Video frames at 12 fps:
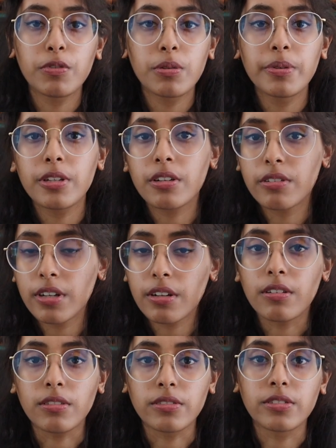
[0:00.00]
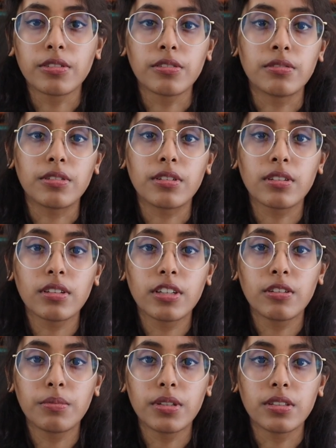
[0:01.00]
would have been critical to early
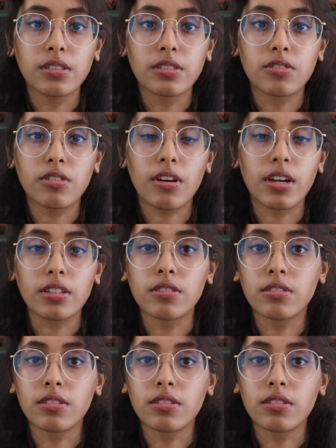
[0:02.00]
humans trying to